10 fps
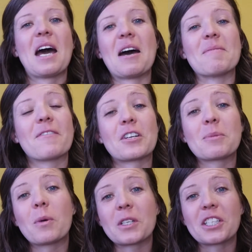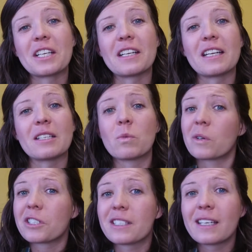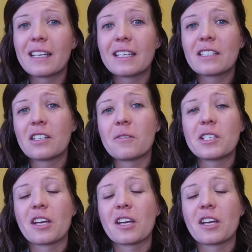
the first portion is we're just going to get to know